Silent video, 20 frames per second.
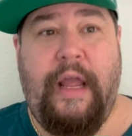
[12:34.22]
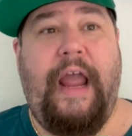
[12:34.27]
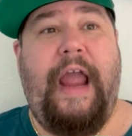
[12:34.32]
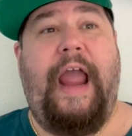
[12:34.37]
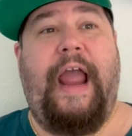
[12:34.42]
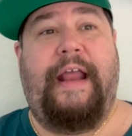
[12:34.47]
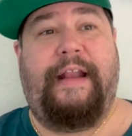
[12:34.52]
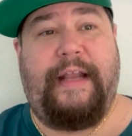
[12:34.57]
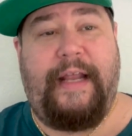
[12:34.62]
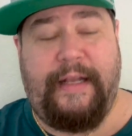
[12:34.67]

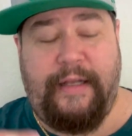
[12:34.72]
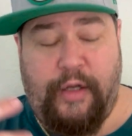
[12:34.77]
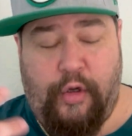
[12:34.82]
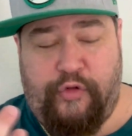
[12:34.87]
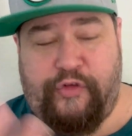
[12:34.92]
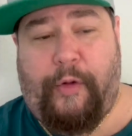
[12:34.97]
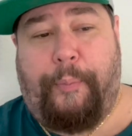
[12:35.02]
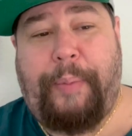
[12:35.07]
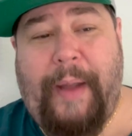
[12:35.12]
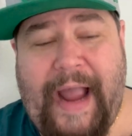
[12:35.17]
And then
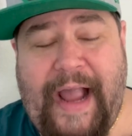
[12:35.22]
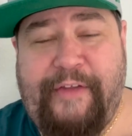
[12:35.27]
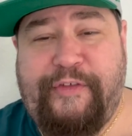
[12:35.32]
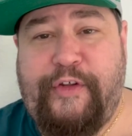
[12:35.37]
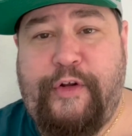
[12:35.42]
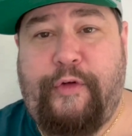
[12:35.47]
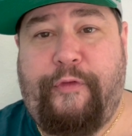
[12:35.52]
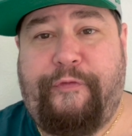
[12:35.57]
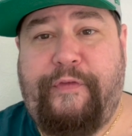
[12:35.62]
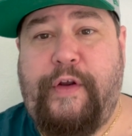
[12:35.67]
there's a pass
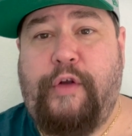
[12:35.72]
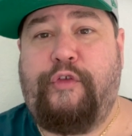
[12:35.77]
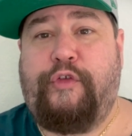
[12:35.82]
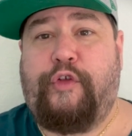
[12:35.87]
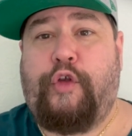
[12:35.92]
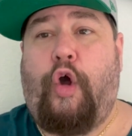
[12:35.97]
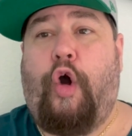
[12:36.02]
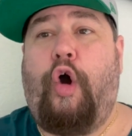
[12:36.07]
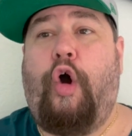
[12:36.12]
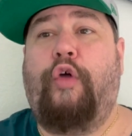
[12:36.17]
interference
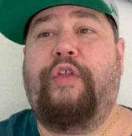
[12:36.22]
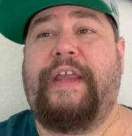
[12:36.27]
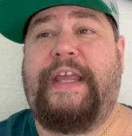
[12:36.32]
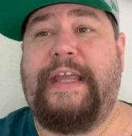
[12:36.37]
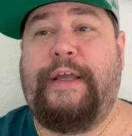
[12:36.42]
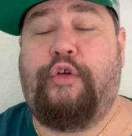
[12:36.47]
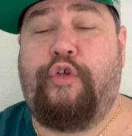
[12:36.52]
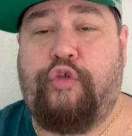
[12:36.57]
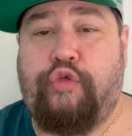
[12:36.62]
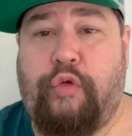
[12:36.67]
call. The
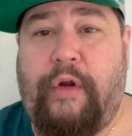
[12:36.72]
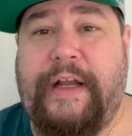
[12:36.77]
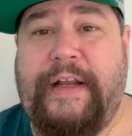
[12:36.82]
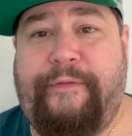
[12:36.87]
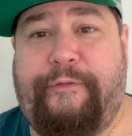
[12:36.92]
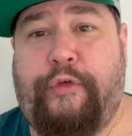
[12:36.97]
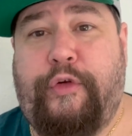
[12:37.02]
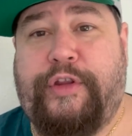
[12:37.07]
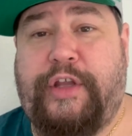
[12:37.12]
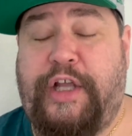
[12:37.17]
Eagles run in
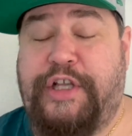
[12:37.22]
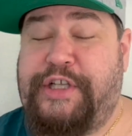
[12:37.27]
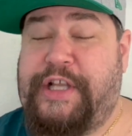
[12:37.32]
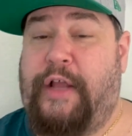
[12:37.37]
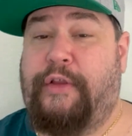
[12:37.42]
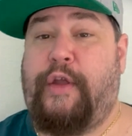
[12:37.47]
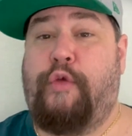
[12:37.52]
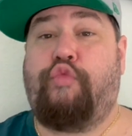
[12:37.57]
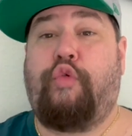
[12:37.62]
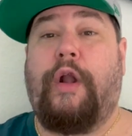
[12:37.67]
for a
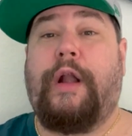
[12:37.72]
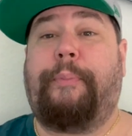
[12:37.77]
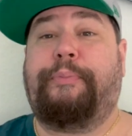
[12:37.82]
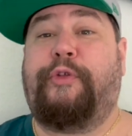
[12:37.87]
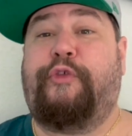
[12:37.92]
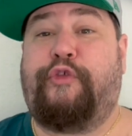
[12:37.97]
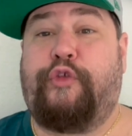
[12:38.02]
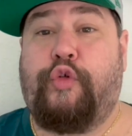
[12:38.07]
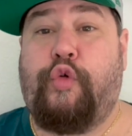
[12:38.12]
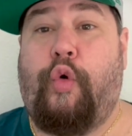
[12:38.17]
touchdown. They run up the
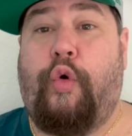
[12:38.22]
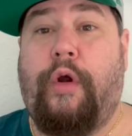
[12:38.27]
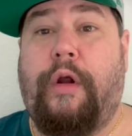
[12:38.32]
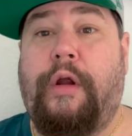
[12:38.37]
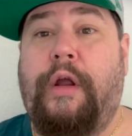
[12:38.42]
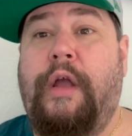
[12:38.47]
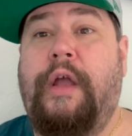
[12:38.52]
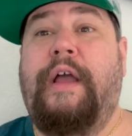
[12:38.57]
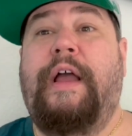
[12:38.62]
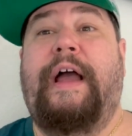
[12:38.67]
score
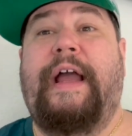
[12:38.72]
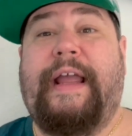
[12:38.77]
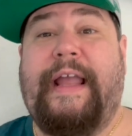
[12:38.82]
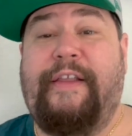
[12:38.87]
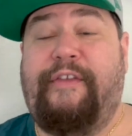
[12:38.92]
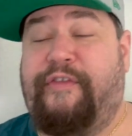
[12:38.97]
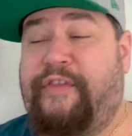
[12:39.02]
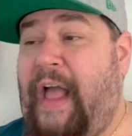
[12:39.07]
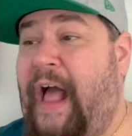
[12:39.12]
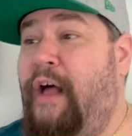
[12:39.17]

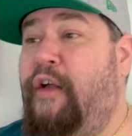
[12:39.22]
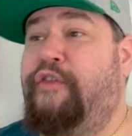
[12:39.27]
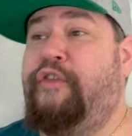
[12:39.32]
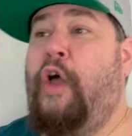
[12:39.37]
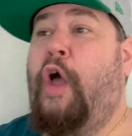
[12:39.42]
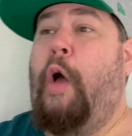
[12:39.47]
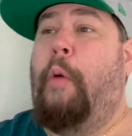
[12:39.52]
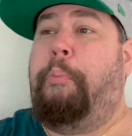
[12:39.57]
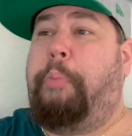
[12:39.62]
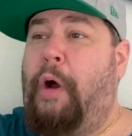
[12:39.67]
against Dallas.
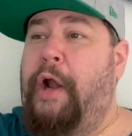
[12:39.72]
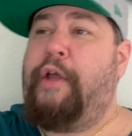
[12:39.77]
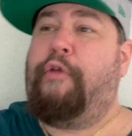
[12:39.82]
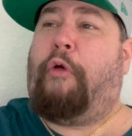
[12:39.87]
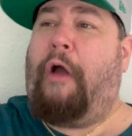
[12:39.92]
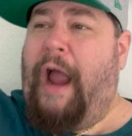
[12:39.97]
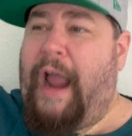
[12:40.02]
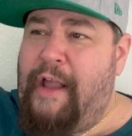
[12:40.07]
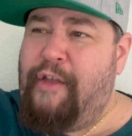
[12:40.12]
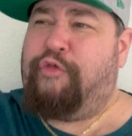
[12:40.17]
Buddy
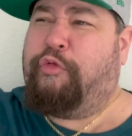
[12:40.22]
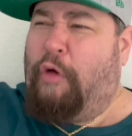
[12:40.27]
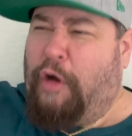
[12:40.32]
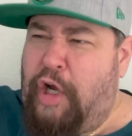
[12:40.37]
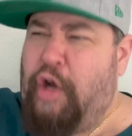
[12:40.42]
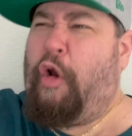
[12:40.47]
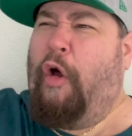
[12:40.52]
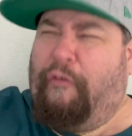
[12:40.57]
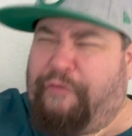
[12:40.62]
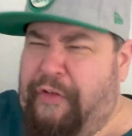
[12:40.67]
Ryan's
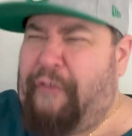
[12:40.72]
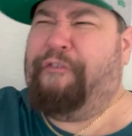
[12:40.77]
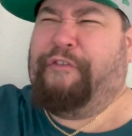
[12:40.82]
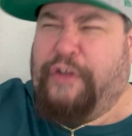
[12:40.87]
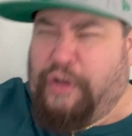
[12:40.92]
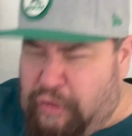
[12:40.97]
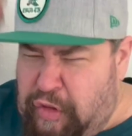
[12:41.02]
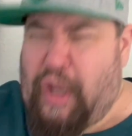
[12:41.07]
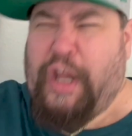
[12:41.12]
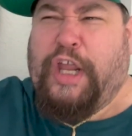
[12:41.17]
running off the
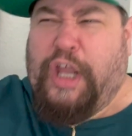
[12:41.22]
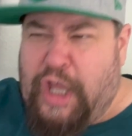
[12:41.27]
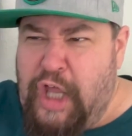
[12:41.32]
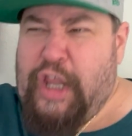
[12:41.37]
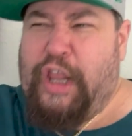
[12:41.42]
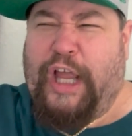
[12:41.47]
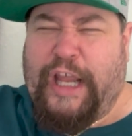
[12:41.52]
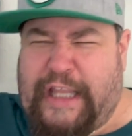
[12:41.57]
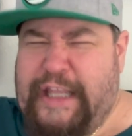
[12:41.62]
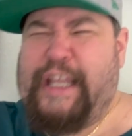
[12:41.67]
field like
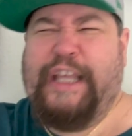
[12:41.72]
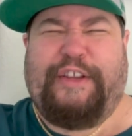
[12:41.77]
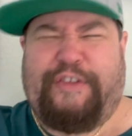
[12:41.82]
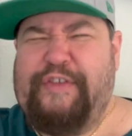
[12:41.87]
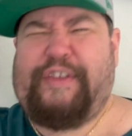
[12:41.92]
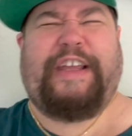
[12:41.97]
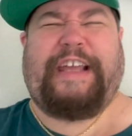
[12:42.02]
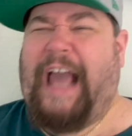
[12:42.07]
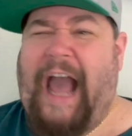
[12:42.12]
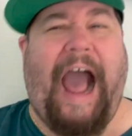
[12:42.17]
like
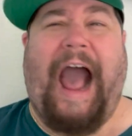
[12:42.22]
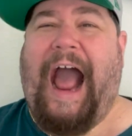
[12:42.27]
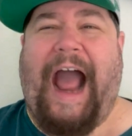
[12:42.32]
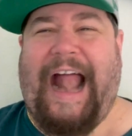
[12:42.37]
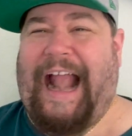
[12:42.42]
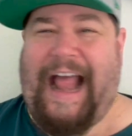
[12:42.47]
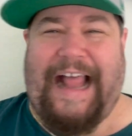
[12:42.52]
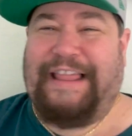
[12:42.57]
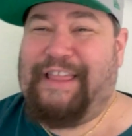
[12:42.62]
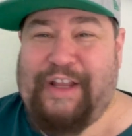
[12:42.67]
this. God,
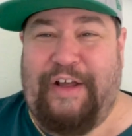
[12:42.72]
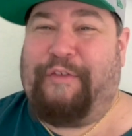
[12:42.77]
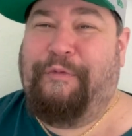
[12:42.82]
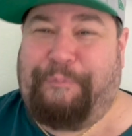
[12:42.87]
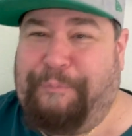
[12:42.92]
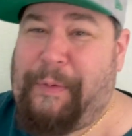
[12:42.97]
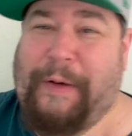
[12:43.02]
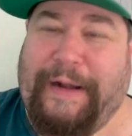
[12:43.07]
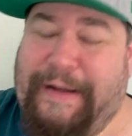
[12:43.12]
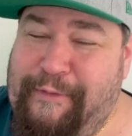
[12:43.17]
I
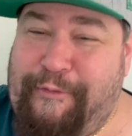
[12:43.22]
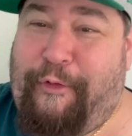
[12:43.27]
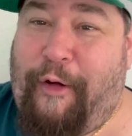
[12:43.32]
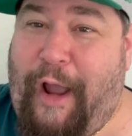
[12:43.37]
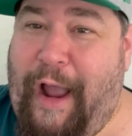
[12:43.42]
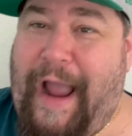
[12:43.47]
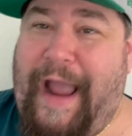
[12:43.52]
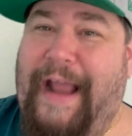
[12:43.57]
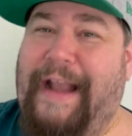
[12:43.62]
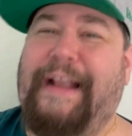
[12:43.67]
love Buddy
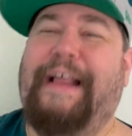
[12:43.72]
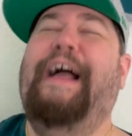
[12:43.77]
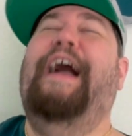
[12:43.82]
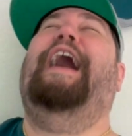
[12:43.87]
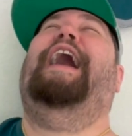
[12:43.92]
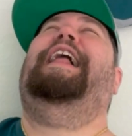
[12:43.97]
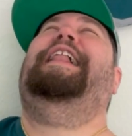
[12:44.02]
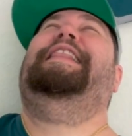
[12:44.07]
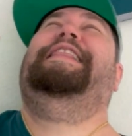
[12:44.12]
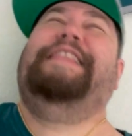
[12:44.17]
Ryan.
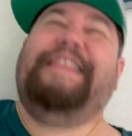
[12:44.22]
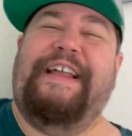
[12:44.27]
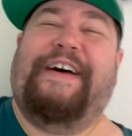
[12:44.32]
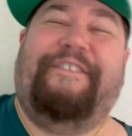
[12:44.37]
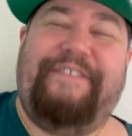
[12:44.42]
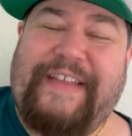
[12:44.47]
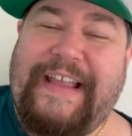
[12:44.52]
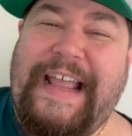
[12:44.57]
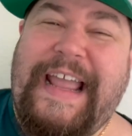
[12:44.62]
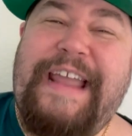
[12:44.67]
I
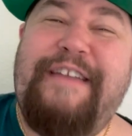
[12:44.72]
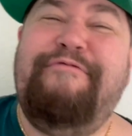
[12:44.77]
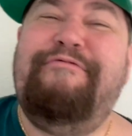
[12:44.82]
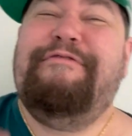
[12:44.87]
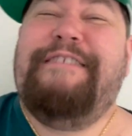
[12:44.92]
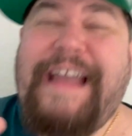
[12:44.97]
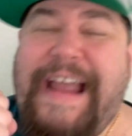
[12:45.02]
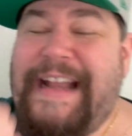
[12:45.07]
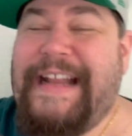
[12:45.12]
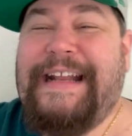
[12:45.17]
loved it. He
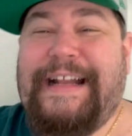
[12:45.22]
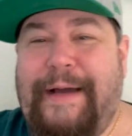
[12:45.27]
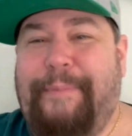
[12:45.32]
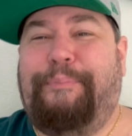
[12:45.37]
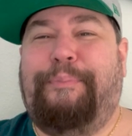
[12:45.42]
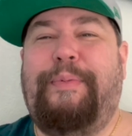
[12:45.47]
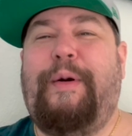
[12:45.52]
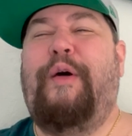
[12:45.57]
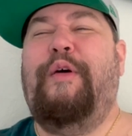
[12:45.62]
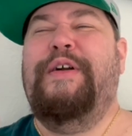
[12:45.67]
ran it
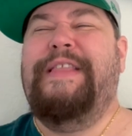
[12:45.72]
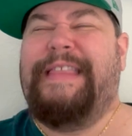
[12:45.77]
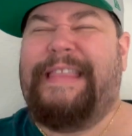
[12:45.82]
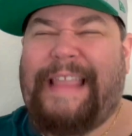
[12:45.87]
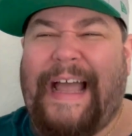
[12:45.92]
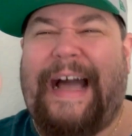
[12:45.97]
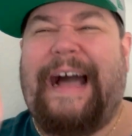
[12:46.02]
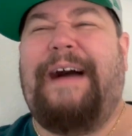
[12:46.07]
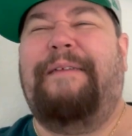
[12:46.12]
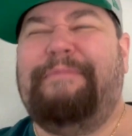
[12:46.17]
up on
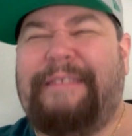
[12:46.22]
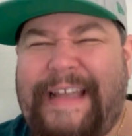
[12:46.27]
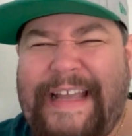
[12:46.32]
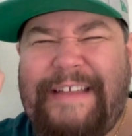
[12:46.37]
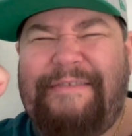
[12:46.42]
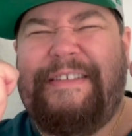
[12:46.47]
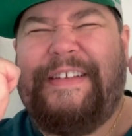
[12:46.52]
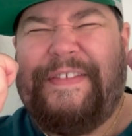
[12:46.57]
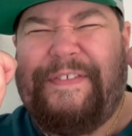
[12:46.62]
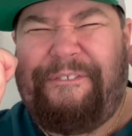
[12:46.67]
Tom
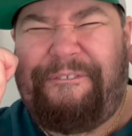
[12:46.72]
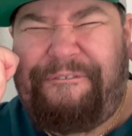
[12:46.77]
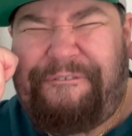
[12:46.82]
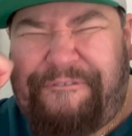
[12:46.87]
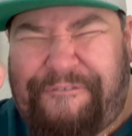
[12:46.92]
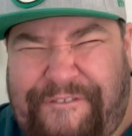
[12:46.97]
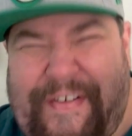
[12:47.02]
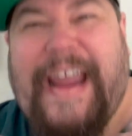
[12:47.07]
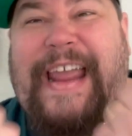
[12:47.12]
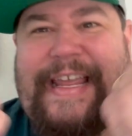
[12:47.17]
Landry's
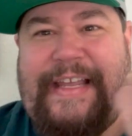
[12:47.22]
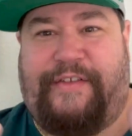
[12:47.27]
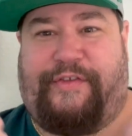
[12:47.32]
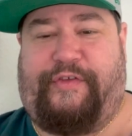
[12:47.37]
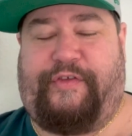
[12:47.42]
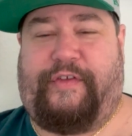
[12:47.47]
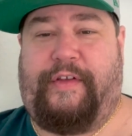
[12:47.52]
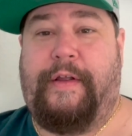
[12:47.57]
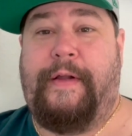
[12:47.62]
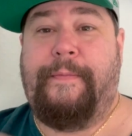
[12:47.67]

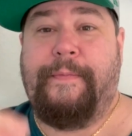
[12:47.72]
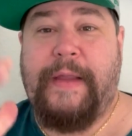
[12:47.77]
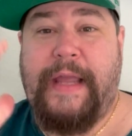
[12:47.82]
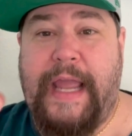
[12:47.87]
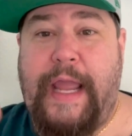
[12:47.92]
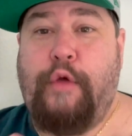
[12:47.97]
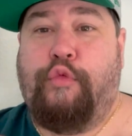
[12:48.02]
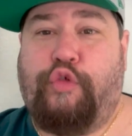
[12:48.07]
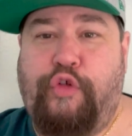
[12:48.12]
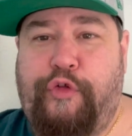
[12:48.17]
face.
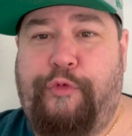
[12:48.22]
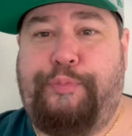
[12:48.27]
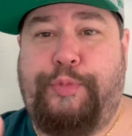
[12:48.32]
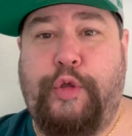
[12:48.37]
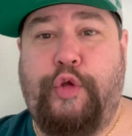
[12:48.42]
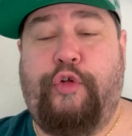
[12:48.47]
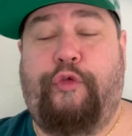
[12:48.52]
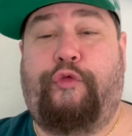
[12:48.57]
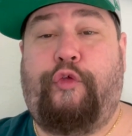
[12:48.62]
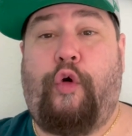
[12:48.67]
It was
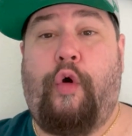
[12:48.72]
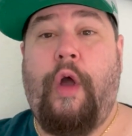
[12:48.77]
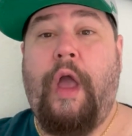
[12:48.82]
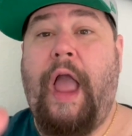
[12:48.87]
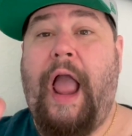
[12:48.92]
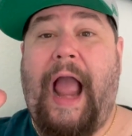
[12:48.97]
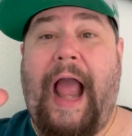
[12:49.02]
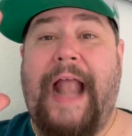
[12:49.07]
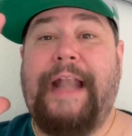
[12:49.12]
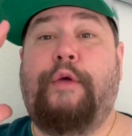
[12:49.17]
beautiful.
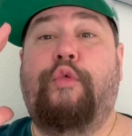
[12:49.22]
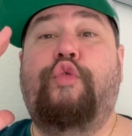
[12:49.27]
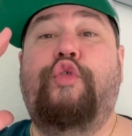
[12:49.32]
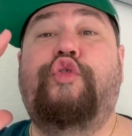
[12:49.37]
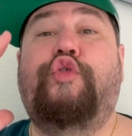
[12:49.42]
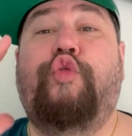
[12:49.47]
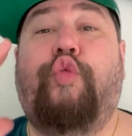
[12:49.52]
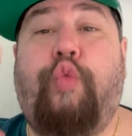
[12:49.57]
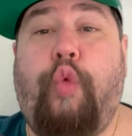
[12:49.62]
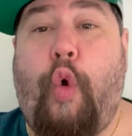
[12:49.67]
And it
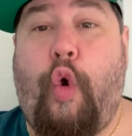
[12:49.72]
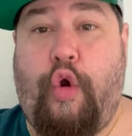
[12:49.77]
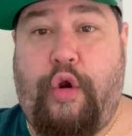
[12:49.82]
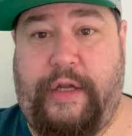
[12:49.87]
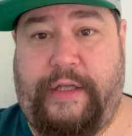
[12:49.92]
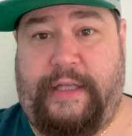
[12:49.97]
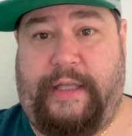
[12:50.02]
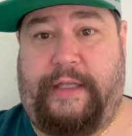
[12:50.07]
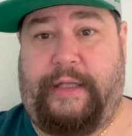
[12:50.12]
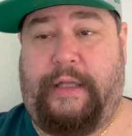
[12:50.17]
was
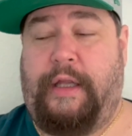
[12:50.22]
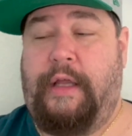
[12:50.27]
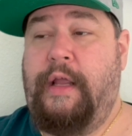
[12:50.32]
warranted.